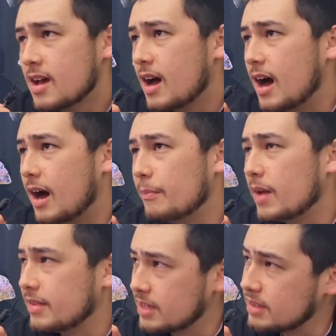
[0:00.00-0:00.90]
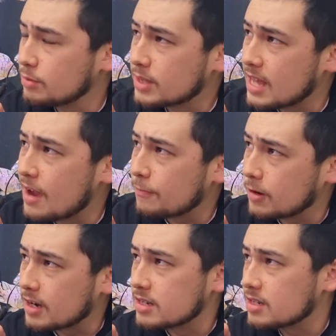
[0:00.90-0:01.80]
And then with the
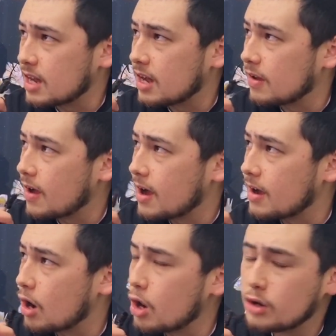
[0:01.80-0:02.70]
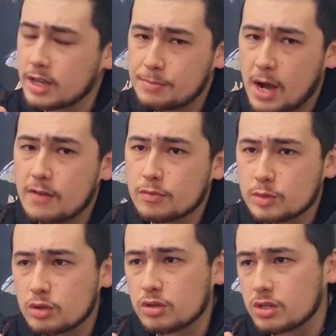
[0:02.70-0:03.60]
Africans, I only buy from
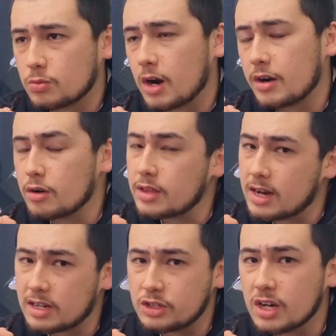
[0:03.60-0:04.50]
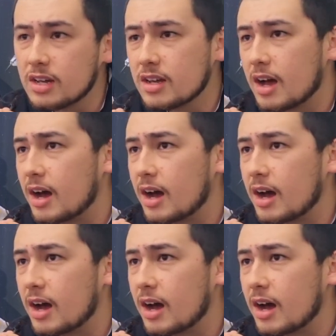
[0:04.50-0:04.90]
sources where I know they're legit.